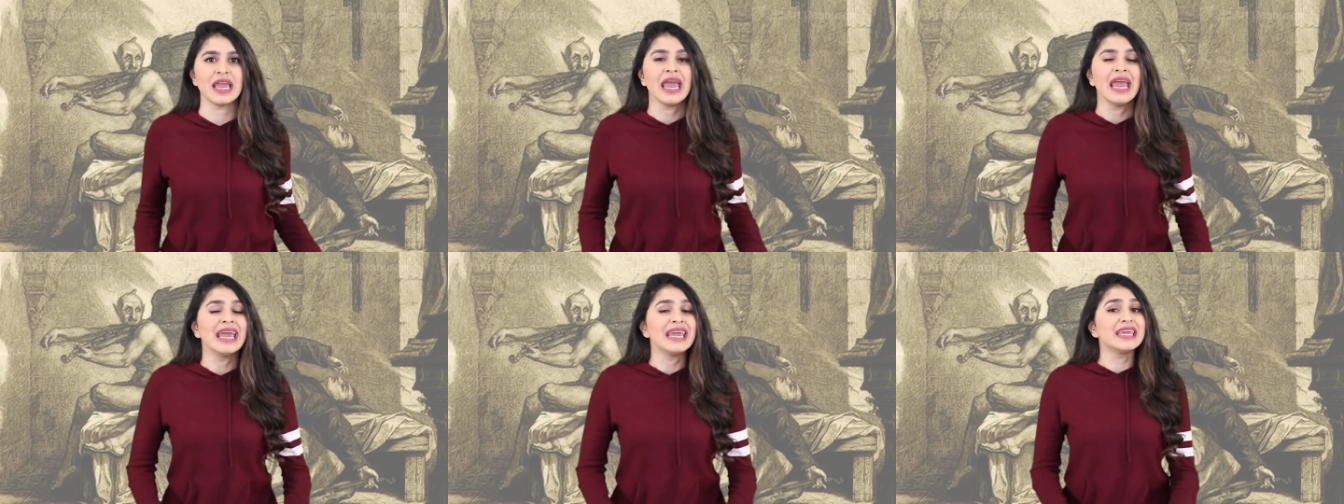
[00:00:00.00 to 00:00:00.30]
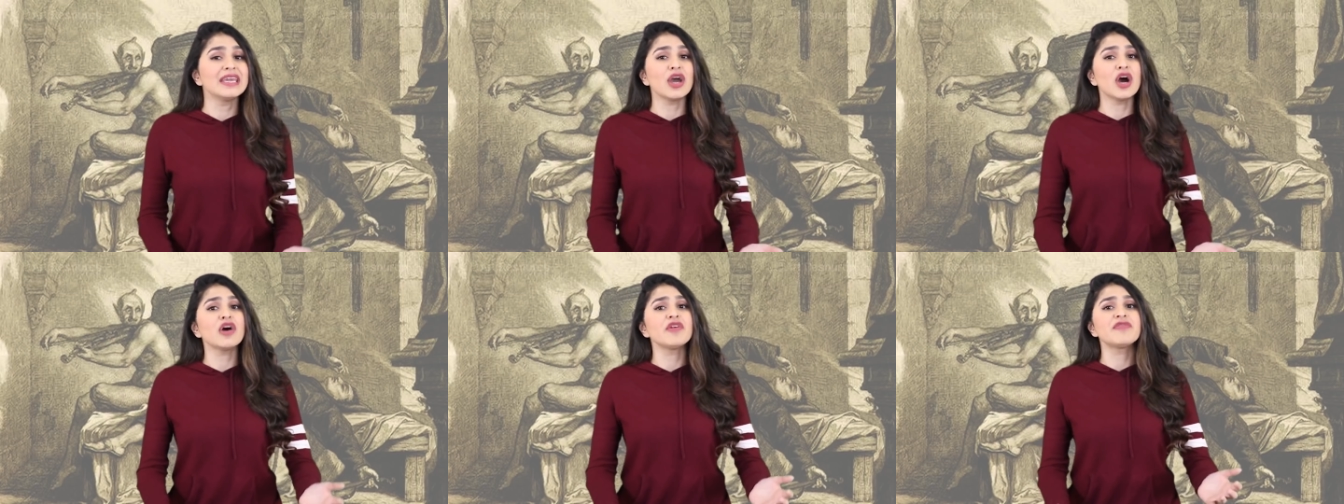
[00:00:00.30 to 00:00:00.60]

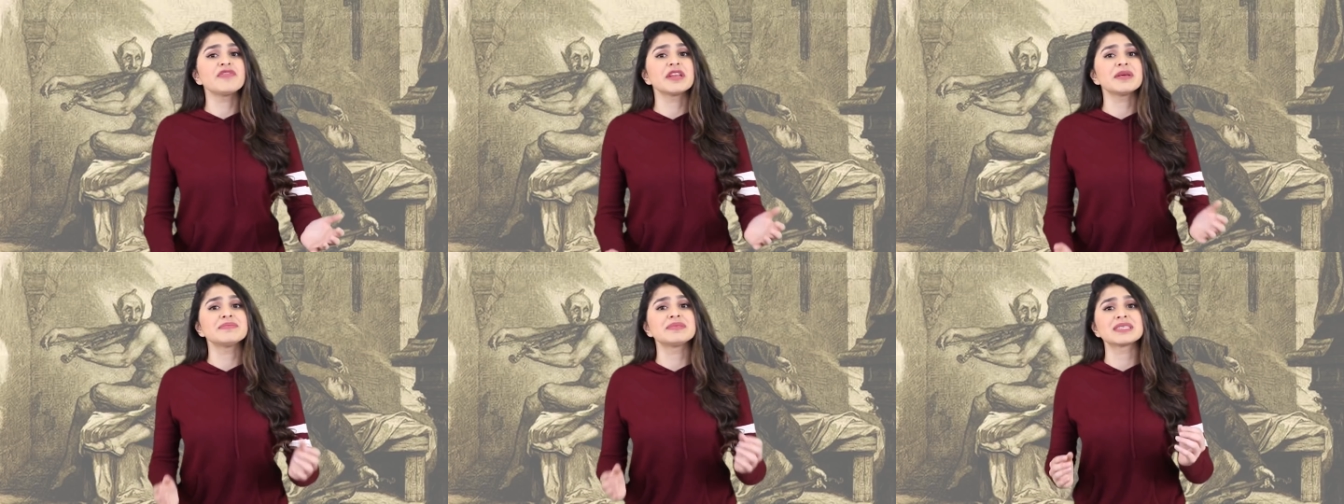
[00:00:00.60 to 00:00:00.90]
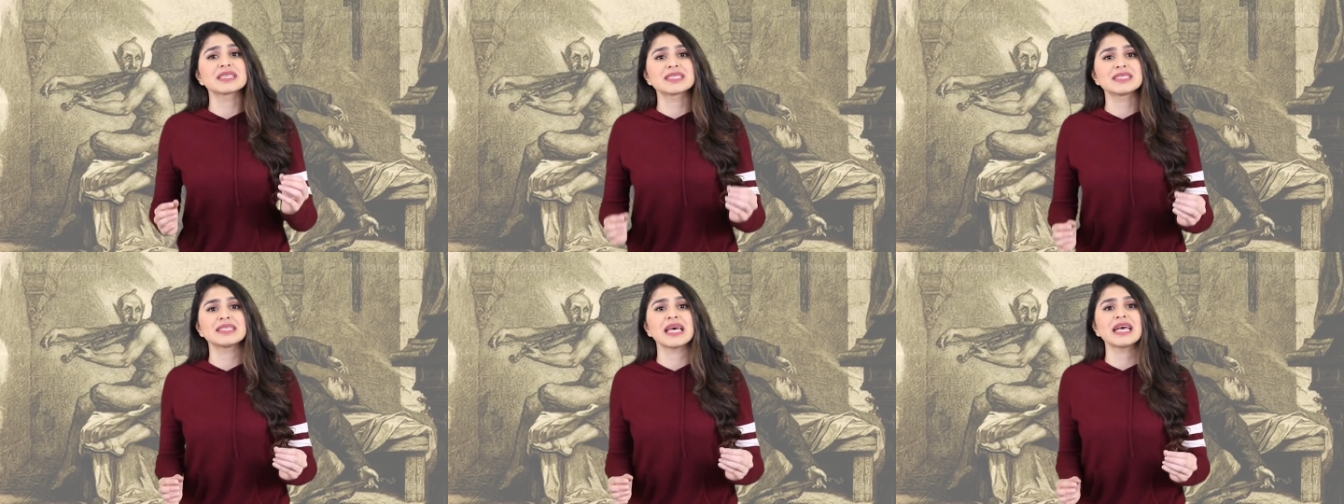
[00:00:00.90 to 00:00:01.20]
He offered him
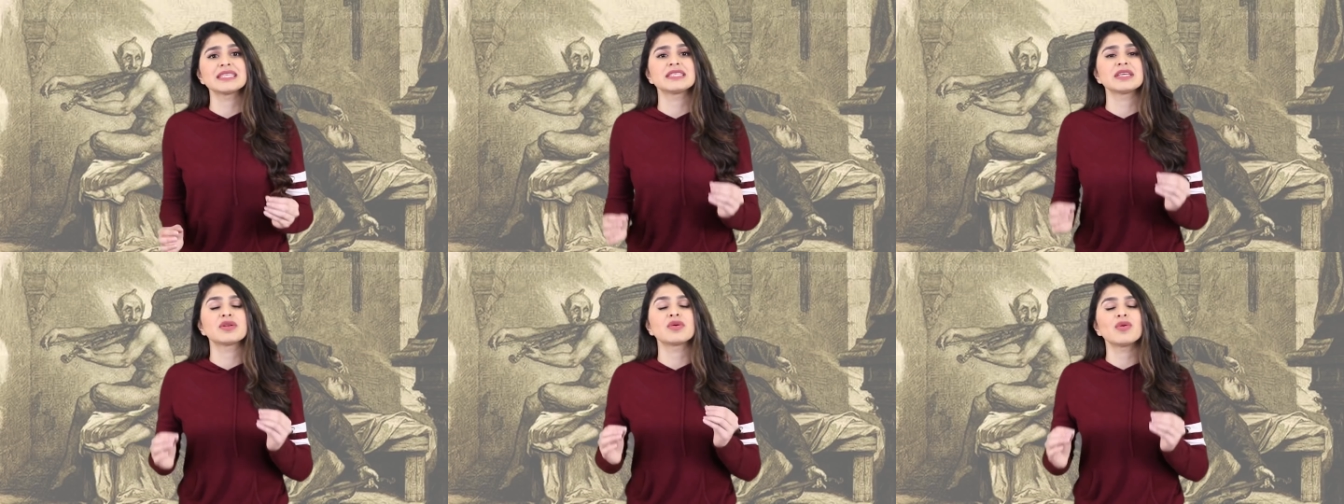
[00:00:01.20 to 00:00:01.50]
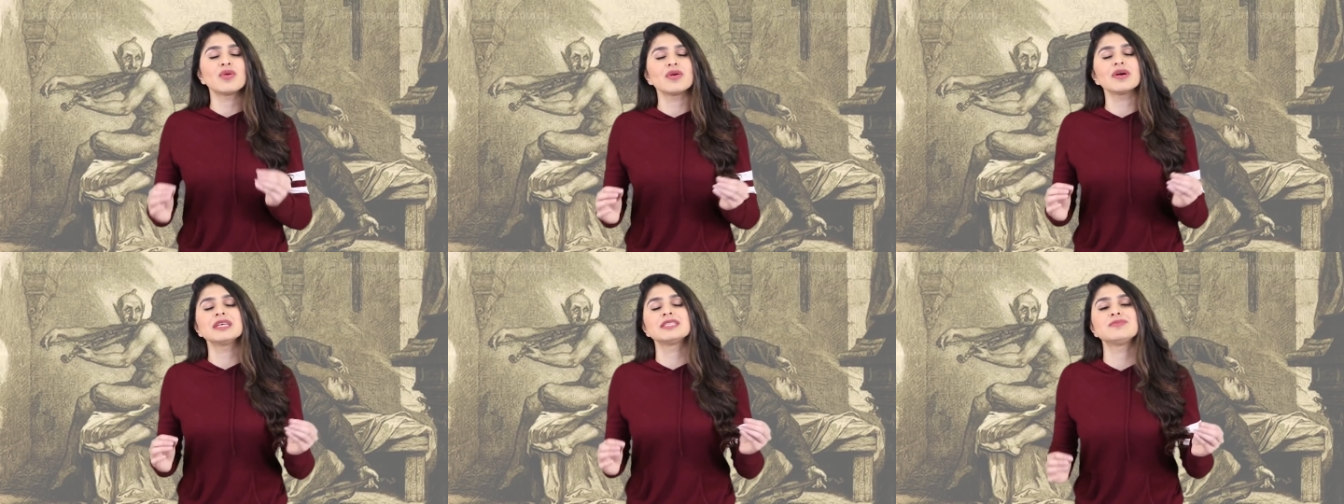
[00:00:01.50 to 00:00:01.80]
success in
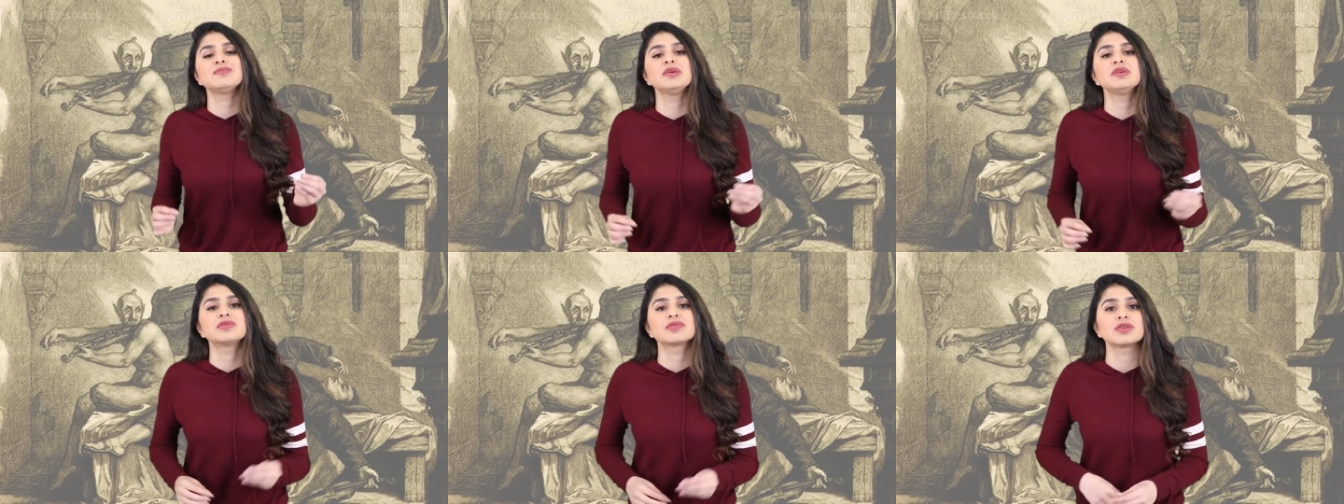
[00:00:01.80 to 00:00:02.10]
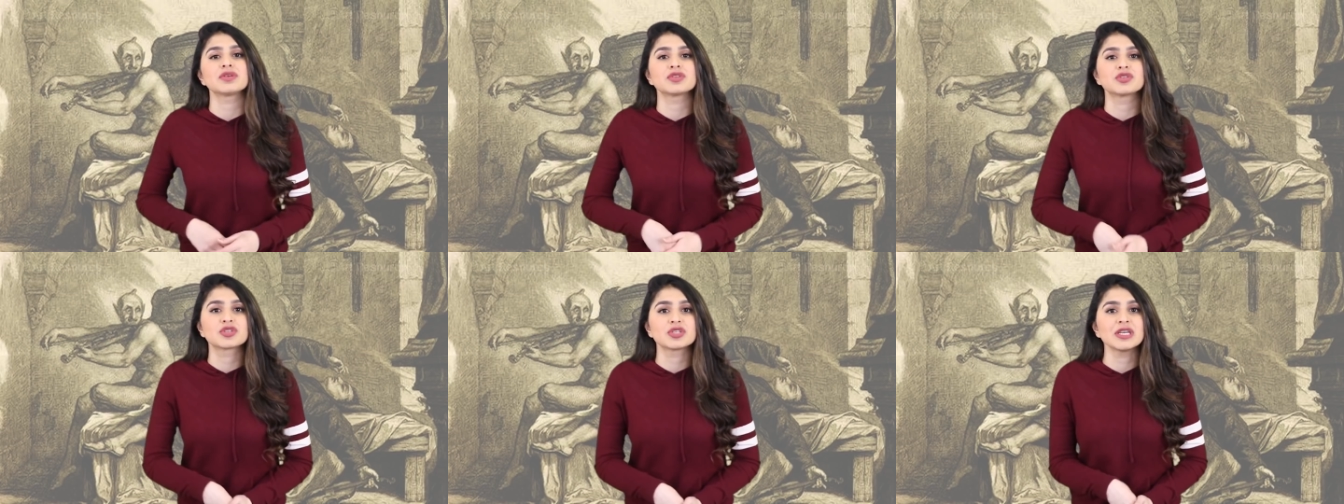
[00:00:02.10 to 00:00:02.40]
all his
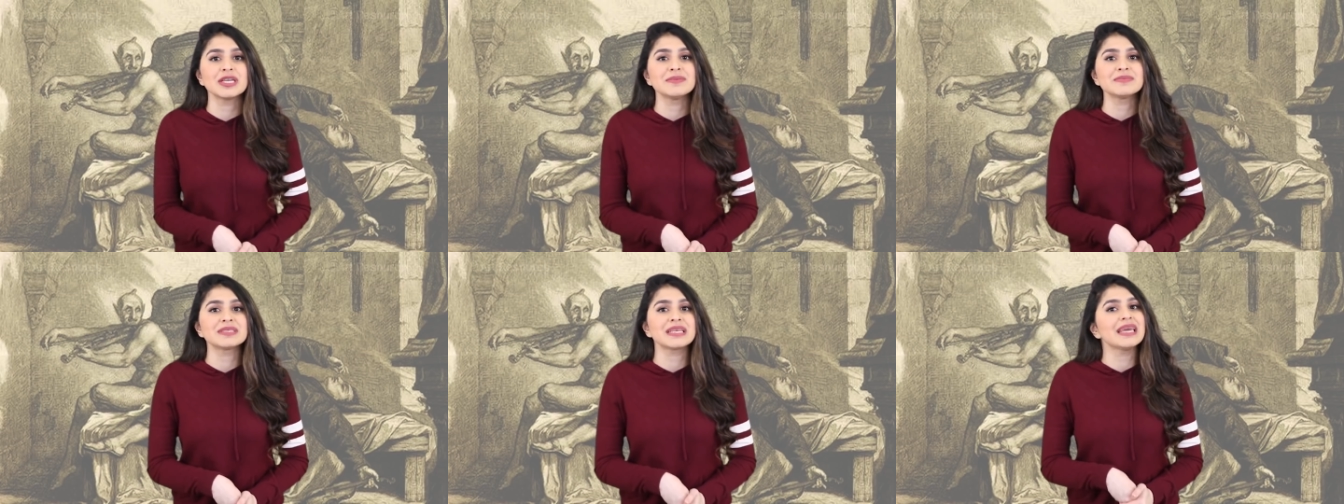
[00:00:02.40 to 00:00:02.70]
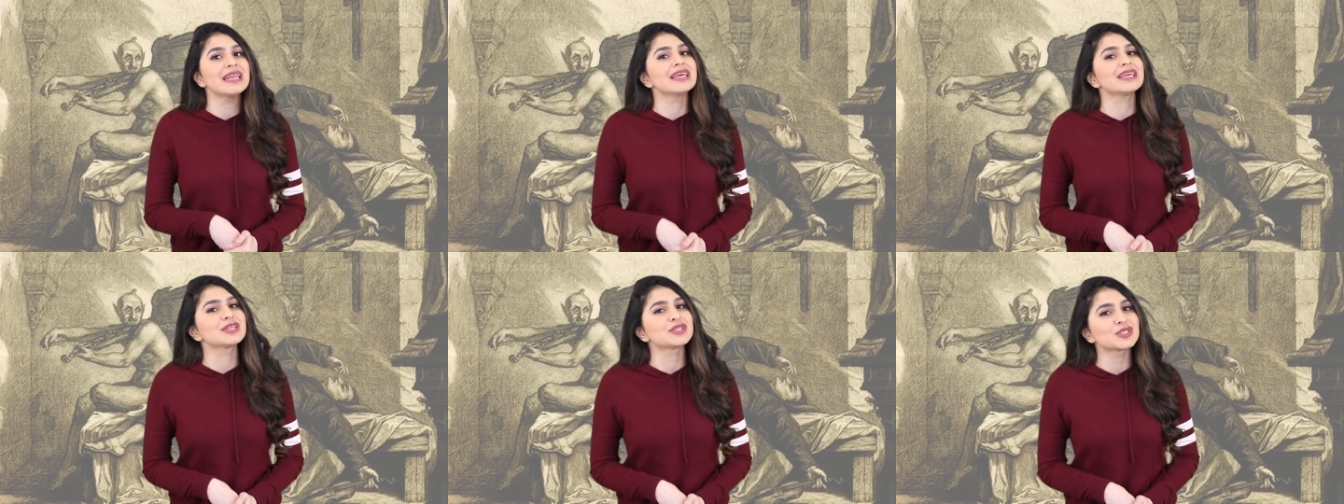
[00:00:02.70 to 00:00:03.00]
musical dreams
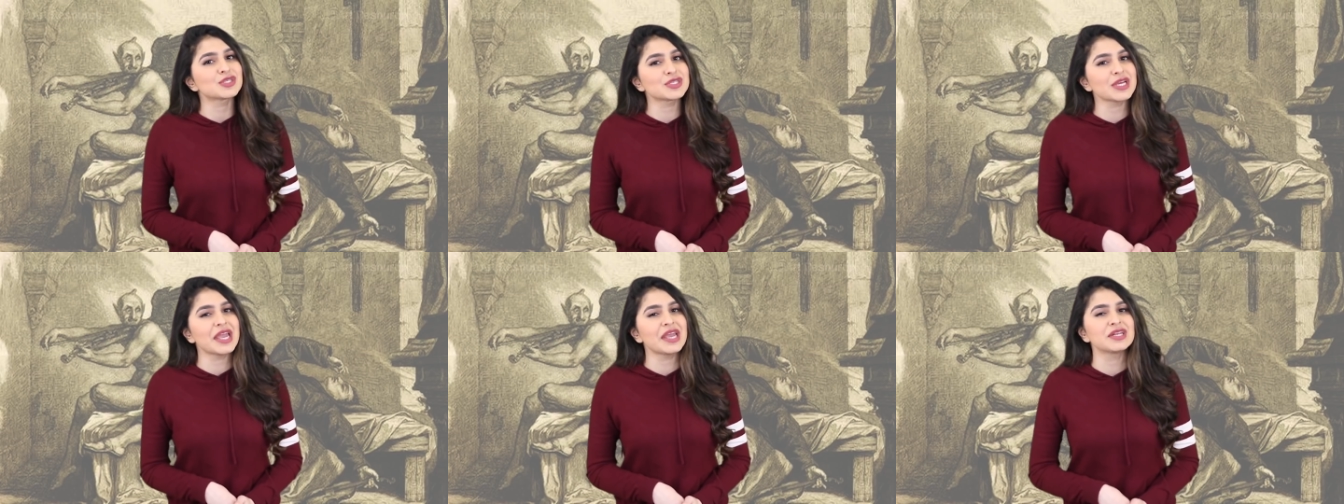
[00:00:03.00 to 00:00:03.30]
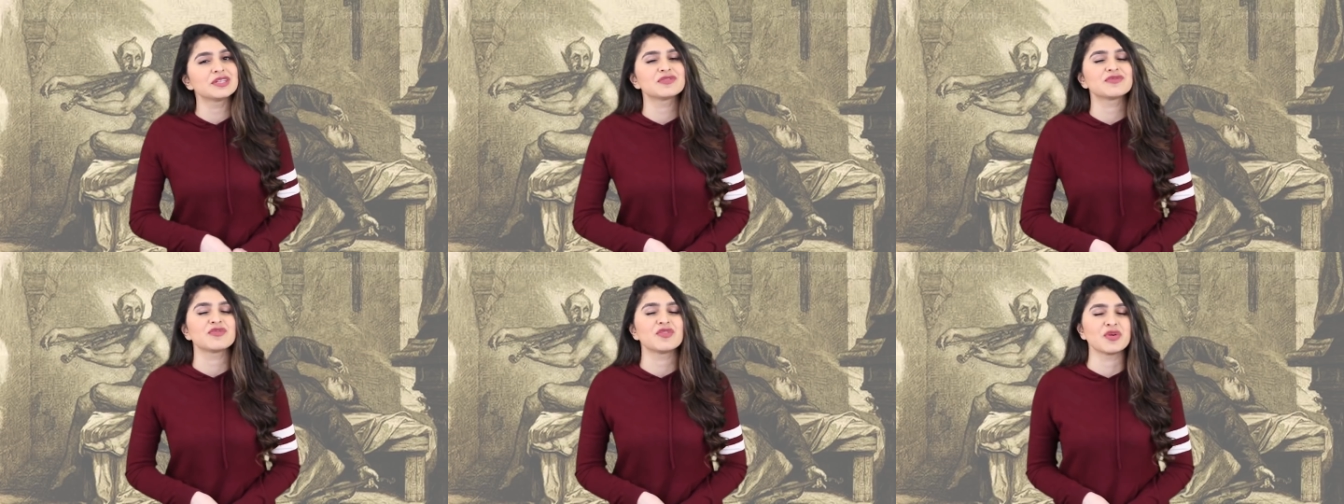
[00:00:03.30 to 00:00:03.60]
in
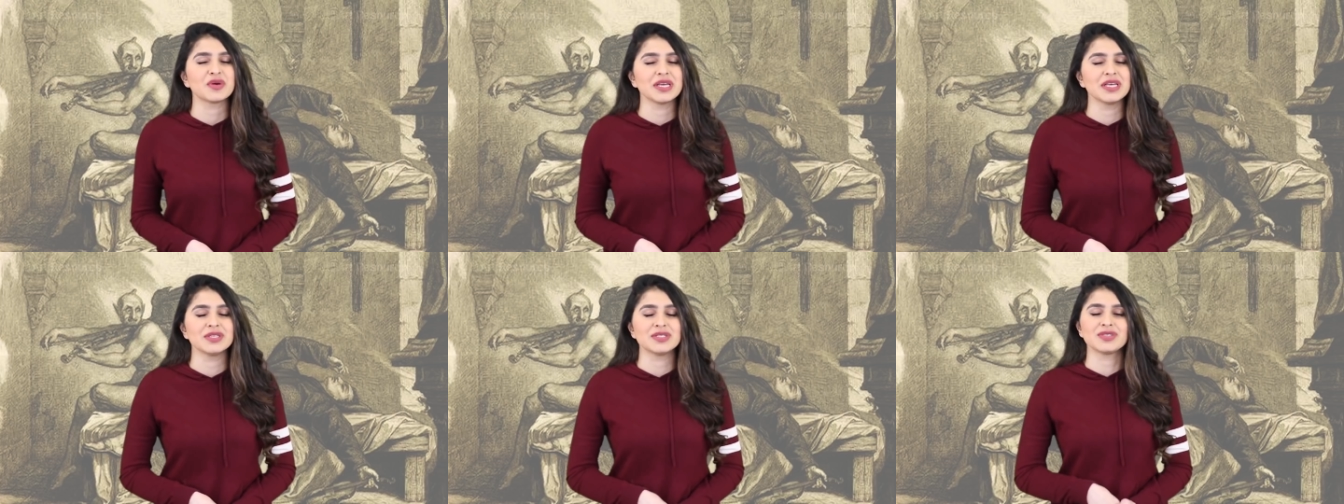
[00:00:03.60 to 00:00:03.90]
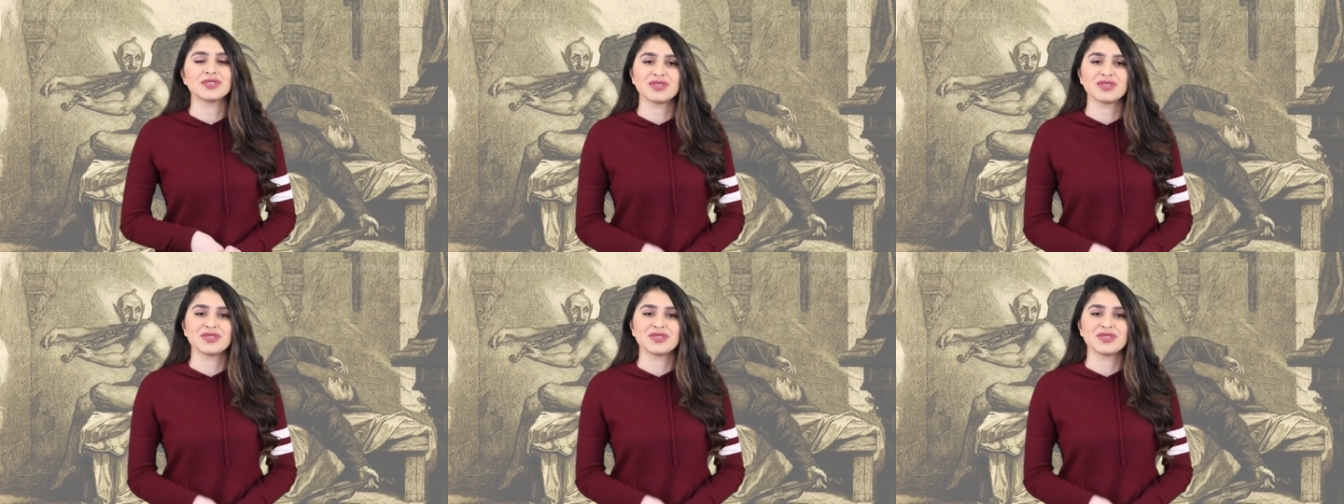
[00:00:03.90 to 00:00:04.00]
exchange for his